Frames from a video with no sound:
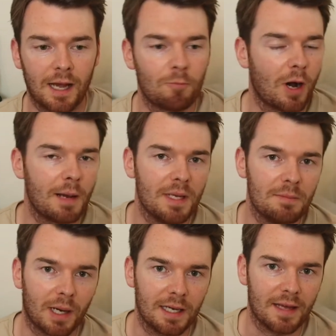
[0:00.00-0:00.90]
And what I
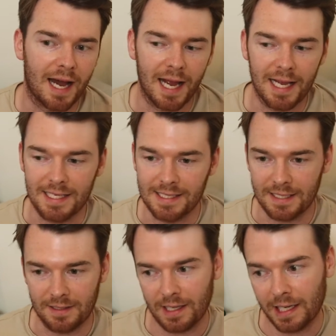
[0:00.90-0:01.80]
mean by that
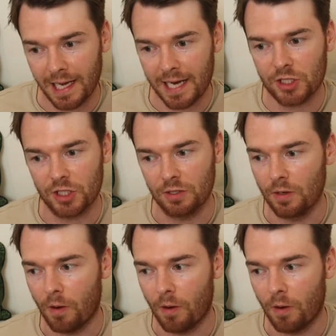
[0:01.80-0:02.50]
is the collection